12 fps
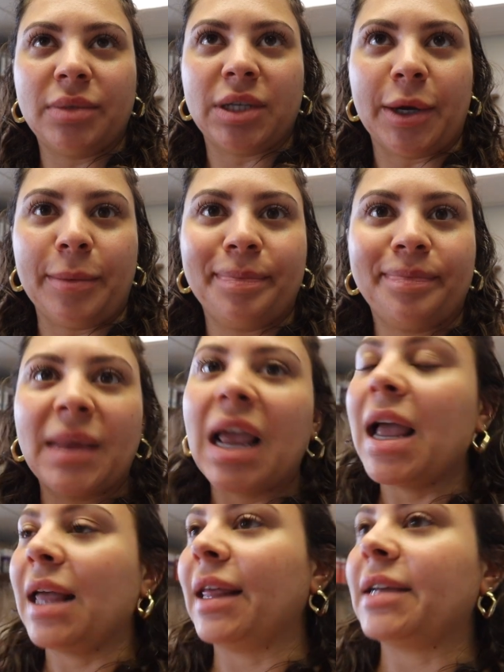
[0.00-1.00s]
so
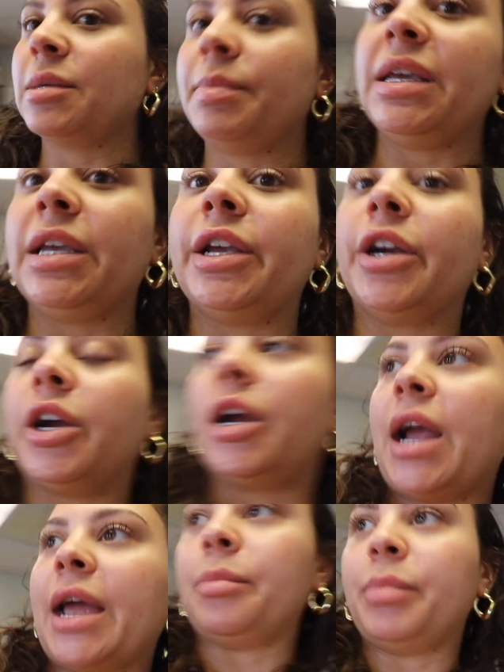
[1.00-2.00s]
I like to be
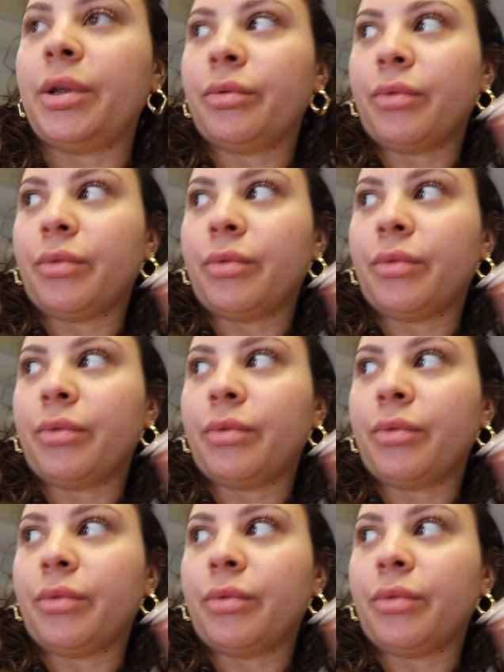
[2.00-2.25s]
here and be